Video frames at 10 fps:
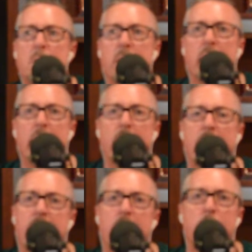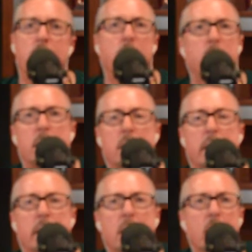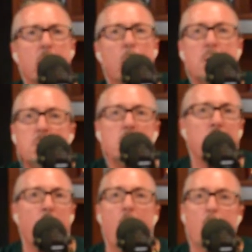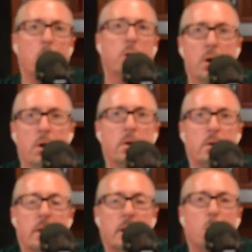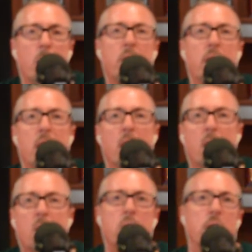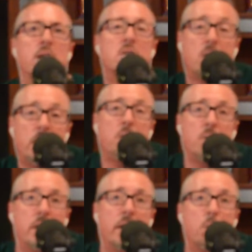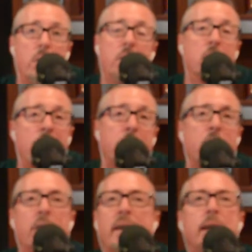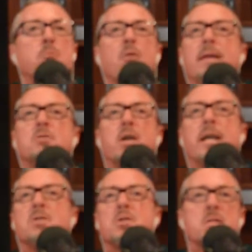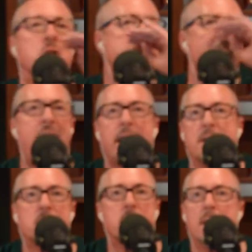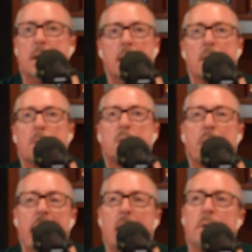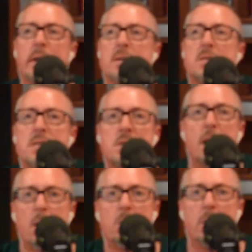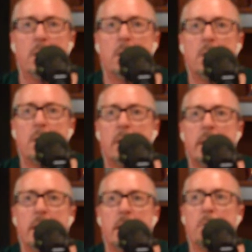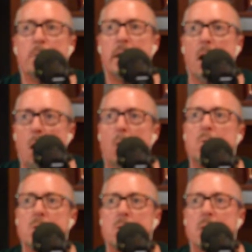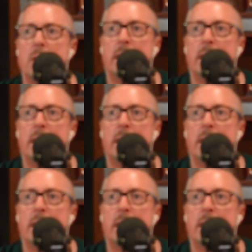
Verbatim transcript: But I, I gotta be like, what's with the owner? Like, one of the owner, he's literally, whether you like it or not, they keep trying to change his status. But the reality is, he's an owner. Like, he, he owns.